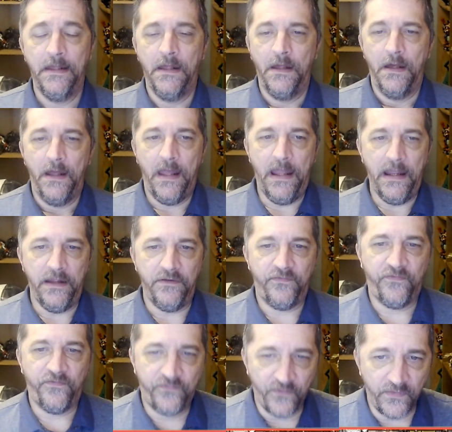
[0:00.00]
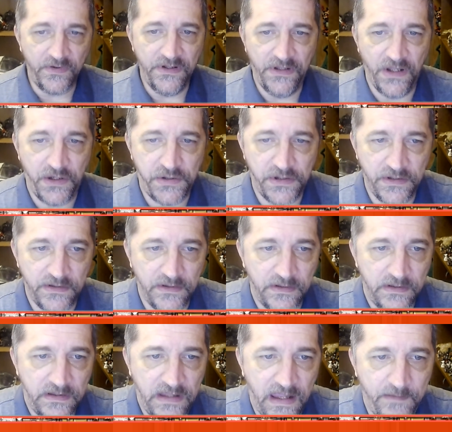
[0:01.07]
A third edition
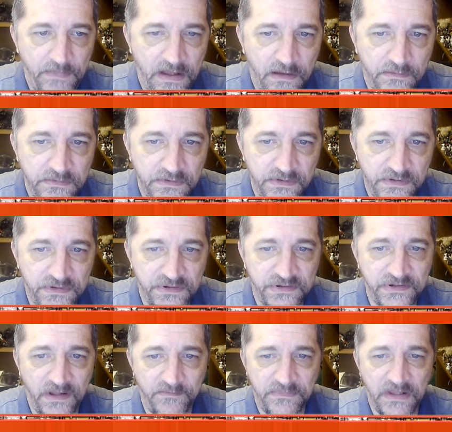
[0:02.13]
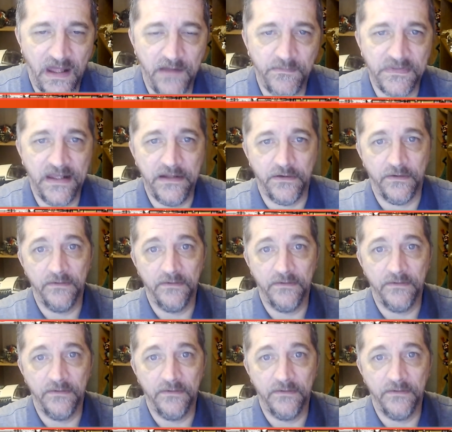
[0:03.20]
came out sometime later,